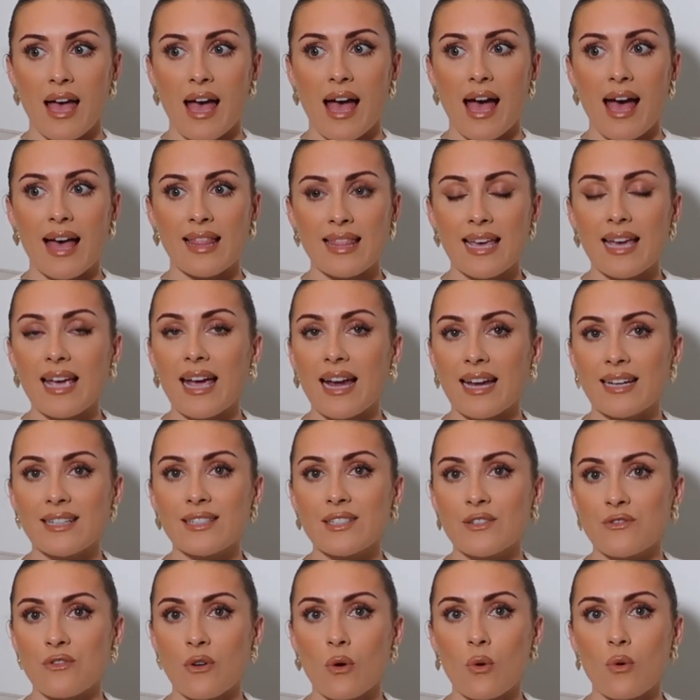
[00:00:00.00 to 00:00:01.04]
and they're getting
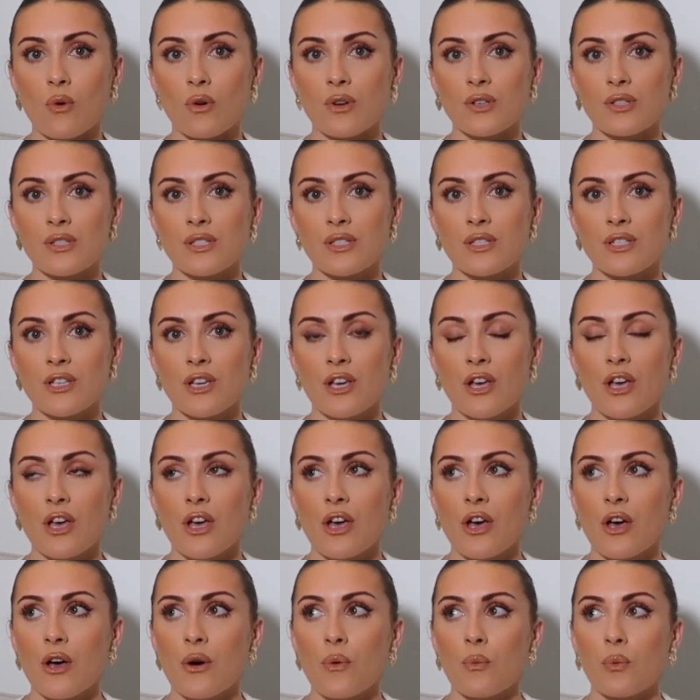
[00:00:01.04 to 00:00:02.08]
divorced,
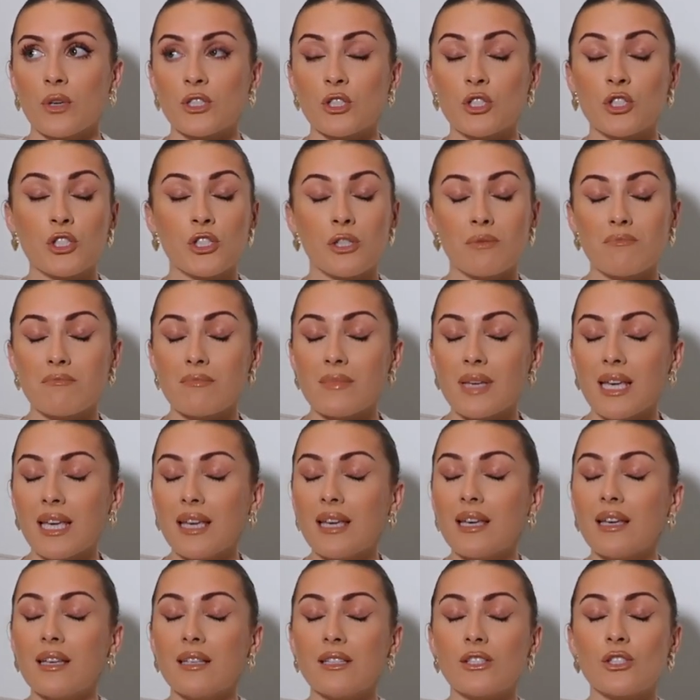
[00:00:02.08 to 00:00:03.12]
which to
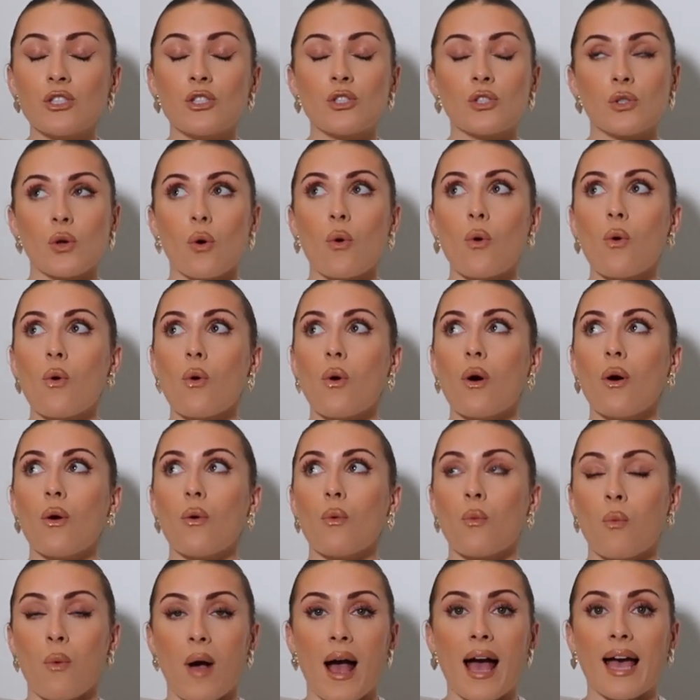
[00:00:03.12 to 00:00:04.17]
me is so
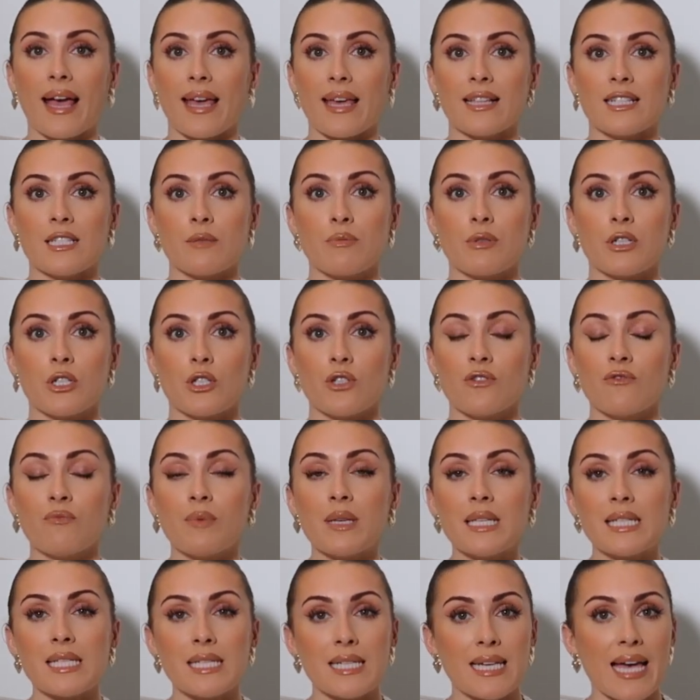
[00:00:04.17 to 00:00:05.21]
wild, because you've
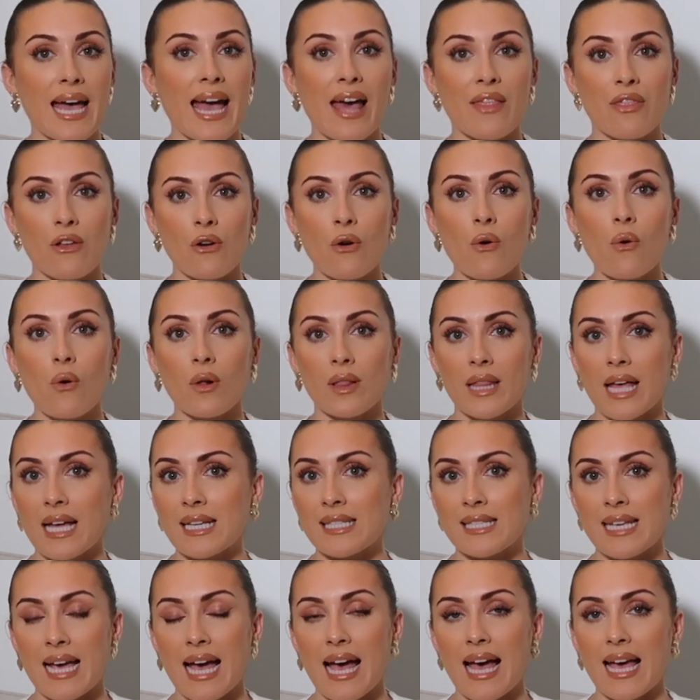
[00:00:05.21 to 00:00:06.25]
been together all that
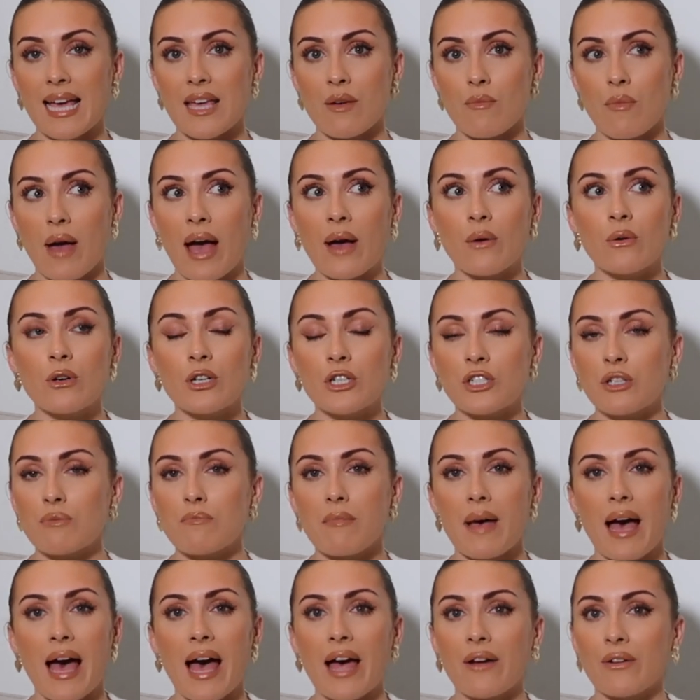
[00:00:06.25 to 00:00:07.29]
time. How could a
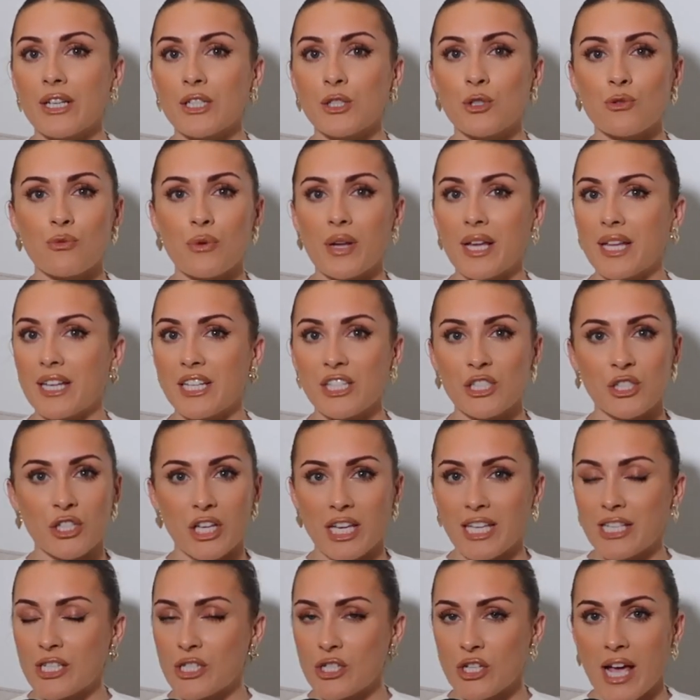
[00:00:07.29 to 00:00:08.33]
marriage really
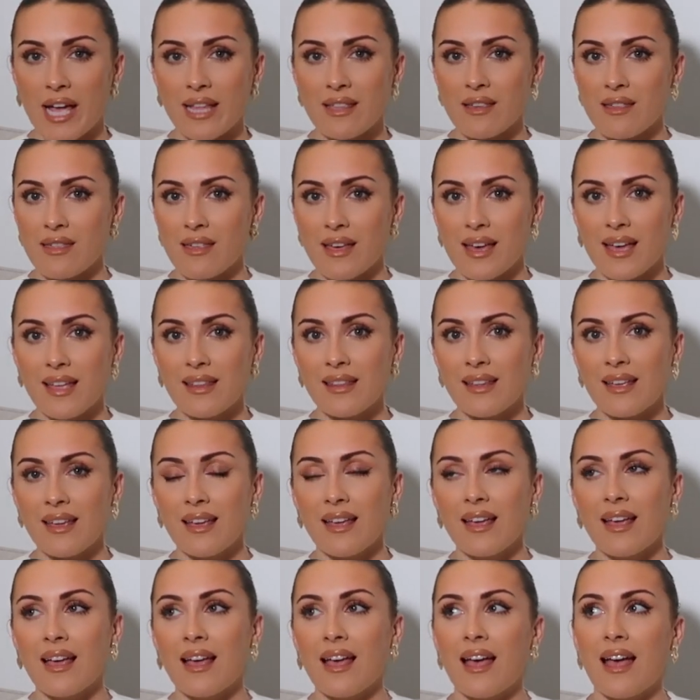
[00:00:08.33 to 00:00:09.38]
change anything?
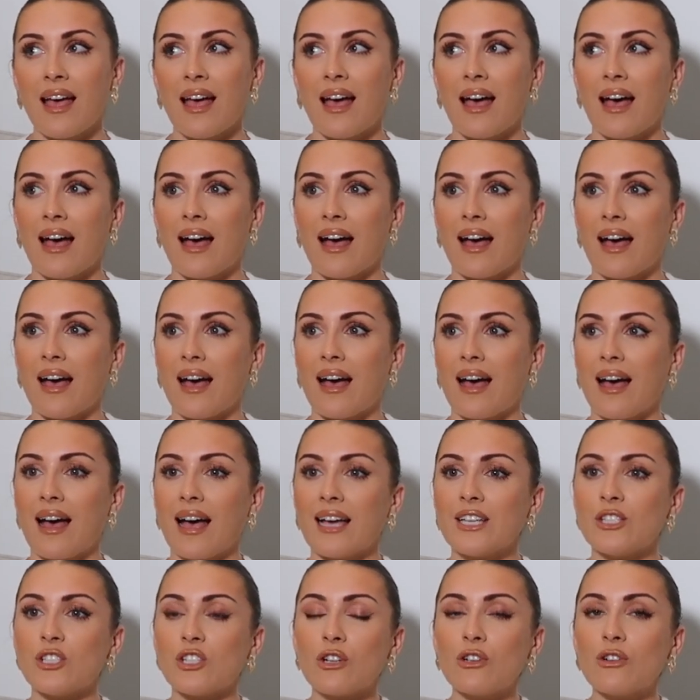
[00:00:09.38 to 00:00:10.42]

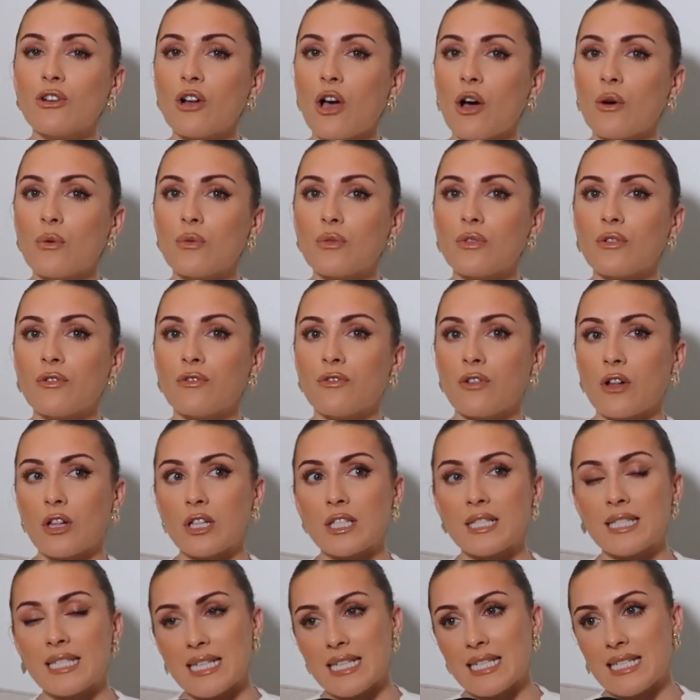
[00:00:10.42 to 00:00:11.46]
I don't know the full
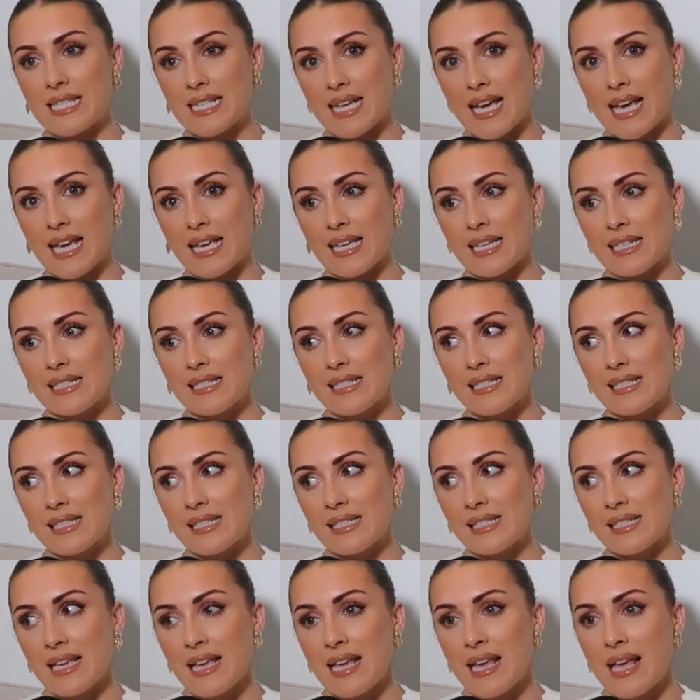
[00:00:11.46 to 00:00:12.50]

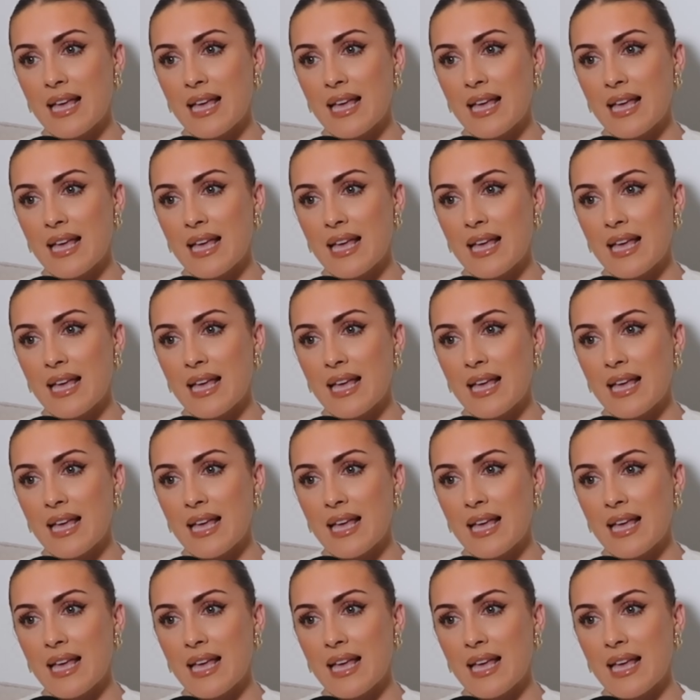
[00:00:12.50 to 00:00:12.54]
details,